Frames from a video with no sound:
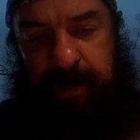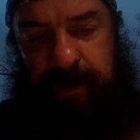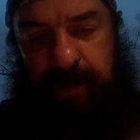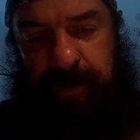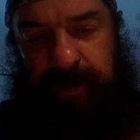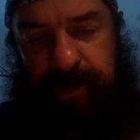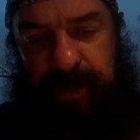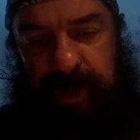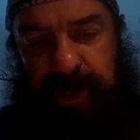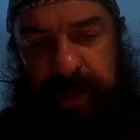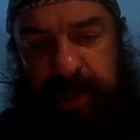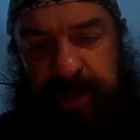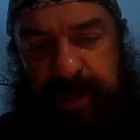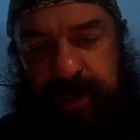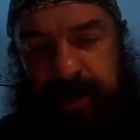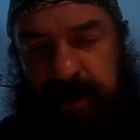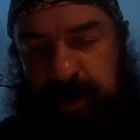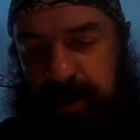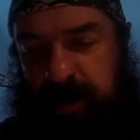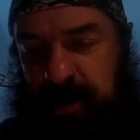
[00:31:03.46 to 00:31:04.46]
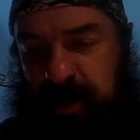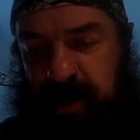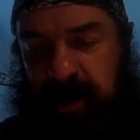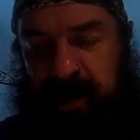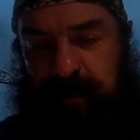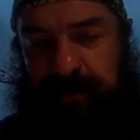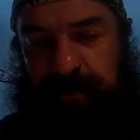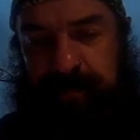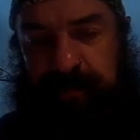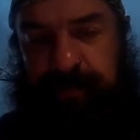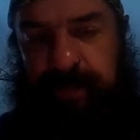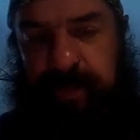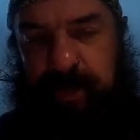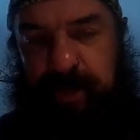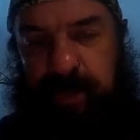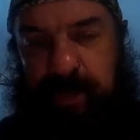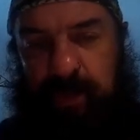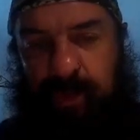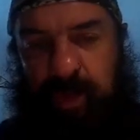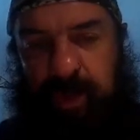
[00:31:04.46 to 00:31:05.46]
those eyes.
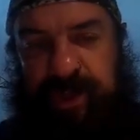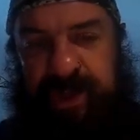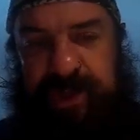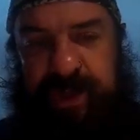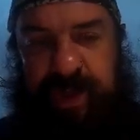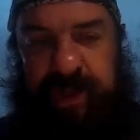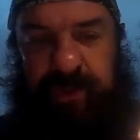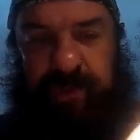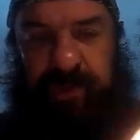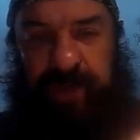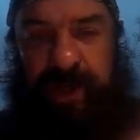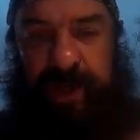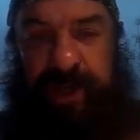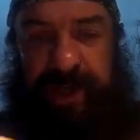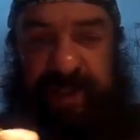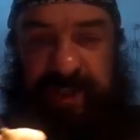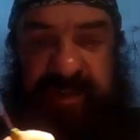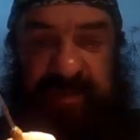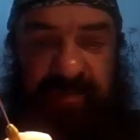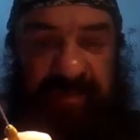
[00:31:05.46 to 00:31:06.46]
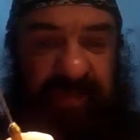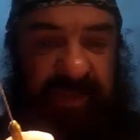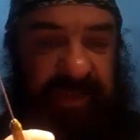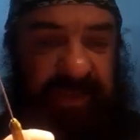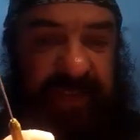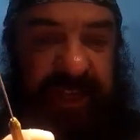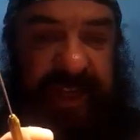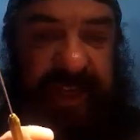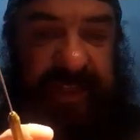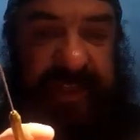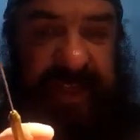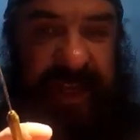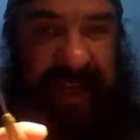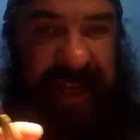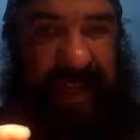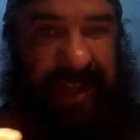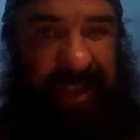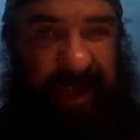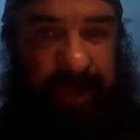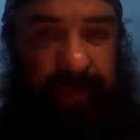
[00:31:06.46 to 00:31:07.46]
Once that dries, that's
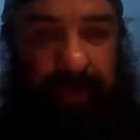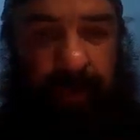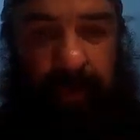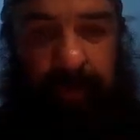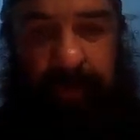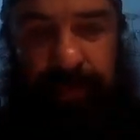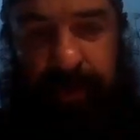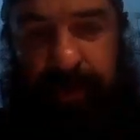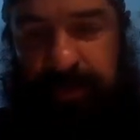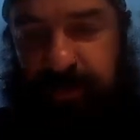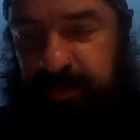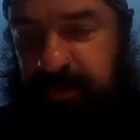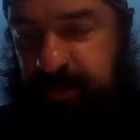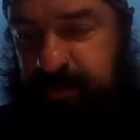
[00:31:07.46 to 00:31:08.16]
actually bomb proof.